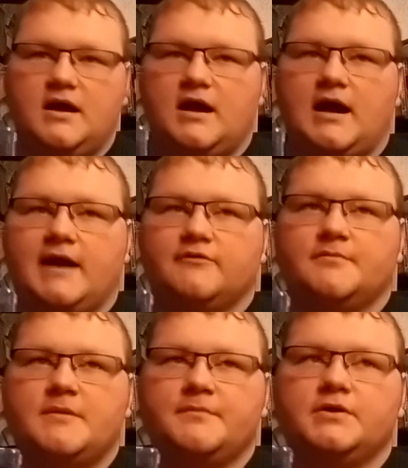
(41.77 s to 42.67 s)
I
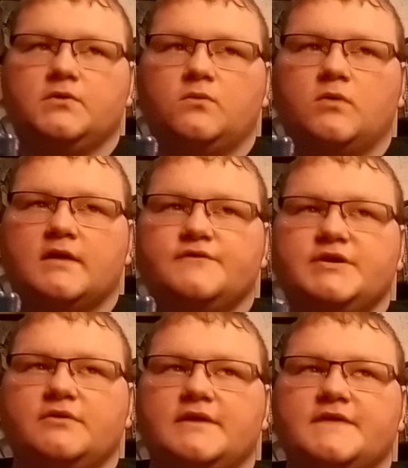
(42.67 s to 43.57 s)
remember one of the
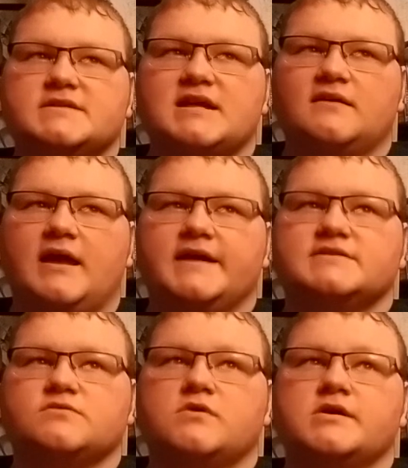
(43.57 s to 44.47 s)
only things I
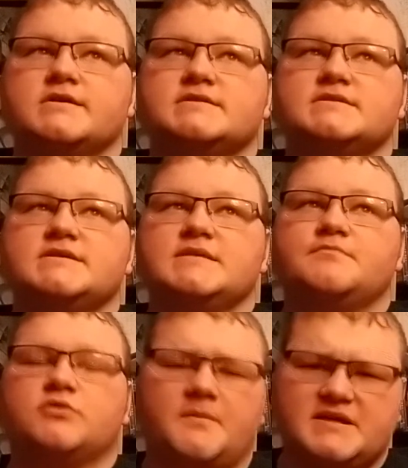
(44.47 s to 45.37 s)
liked was the
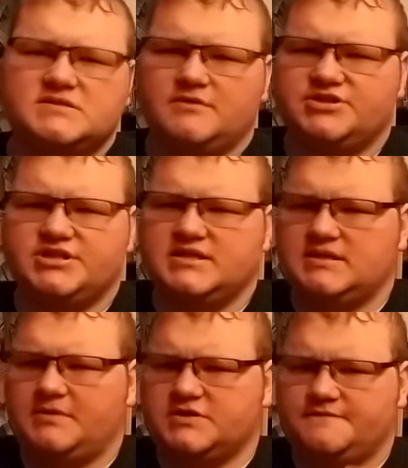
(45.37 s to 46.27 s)
premise, which is a
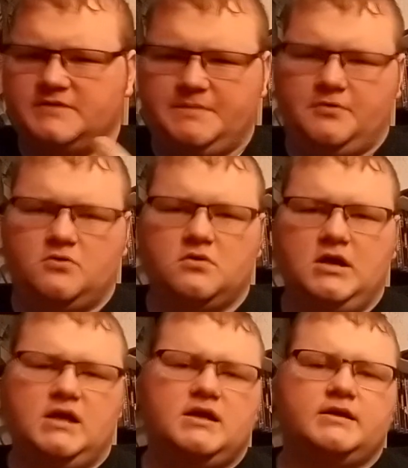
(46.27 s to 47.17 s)
bunch of people
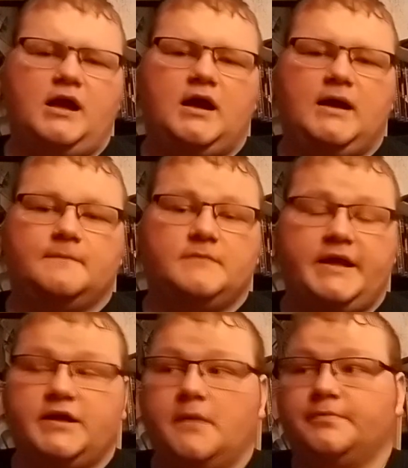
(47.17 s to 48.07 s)

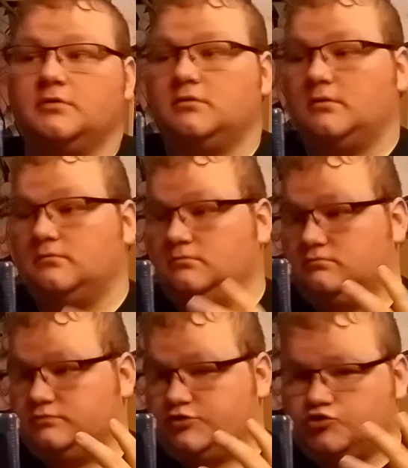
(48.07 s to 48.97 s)
end up
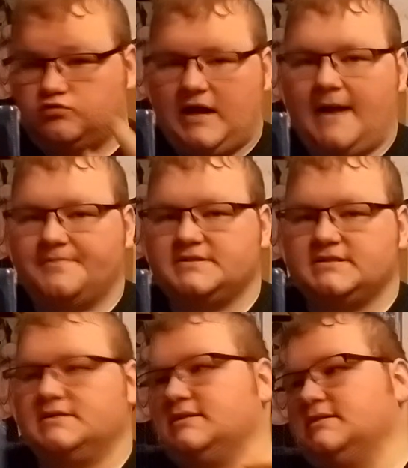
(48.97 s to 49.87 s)
trapped
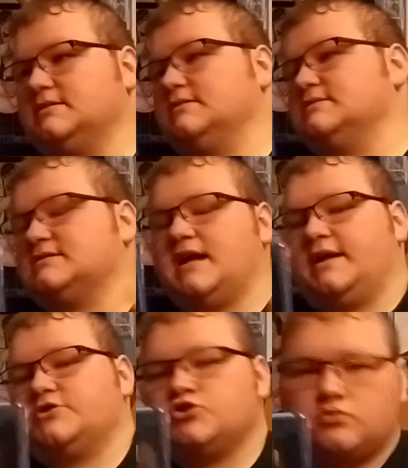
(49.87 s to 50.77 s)
inside
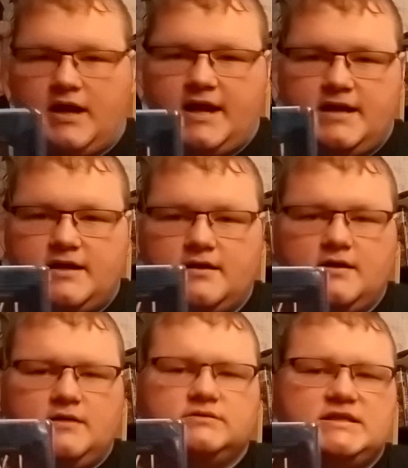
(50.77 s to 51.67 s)
a train
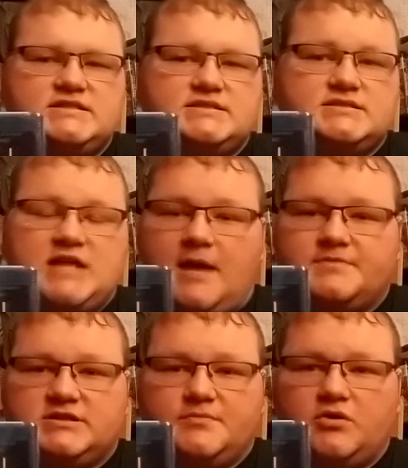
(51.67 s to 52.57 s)
that's stopped
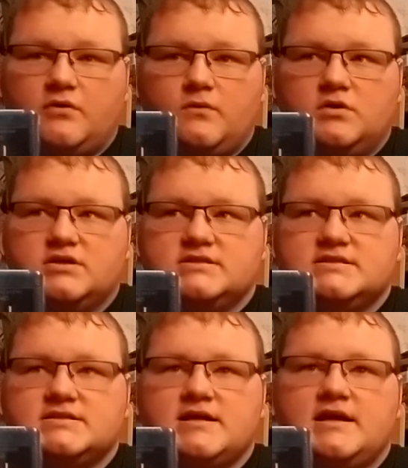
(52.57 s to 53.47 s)
in the middle of the
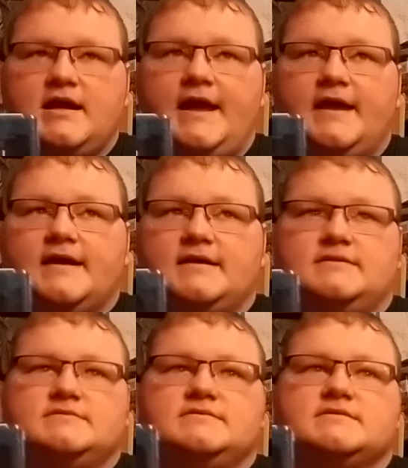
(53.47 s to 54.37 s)
woods,
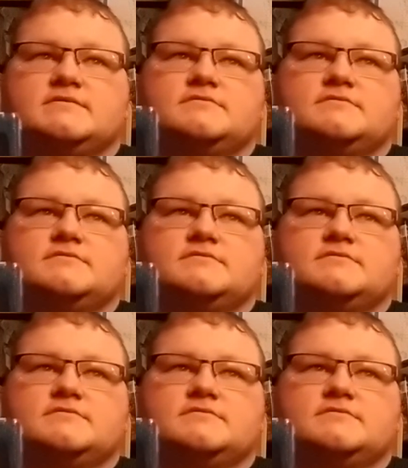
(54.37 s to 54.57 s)
and